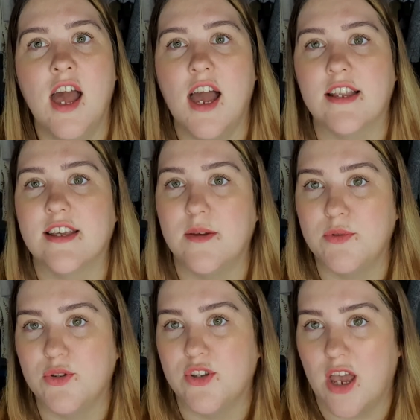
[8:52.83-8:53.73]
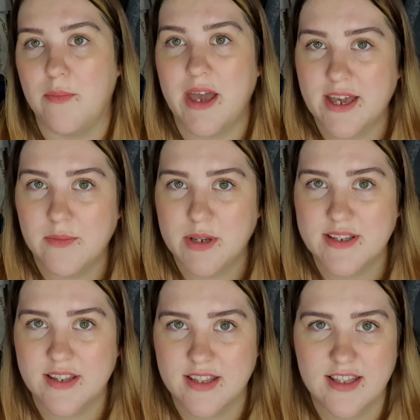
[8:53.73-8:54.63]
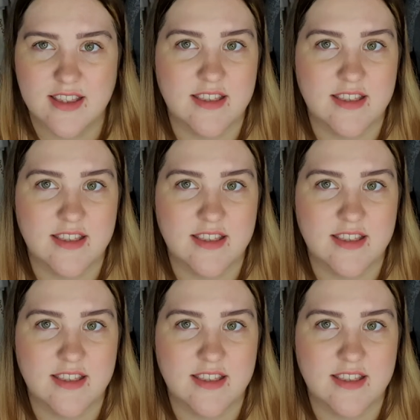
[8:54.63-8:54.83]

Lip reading: a type 2 diabetic basically.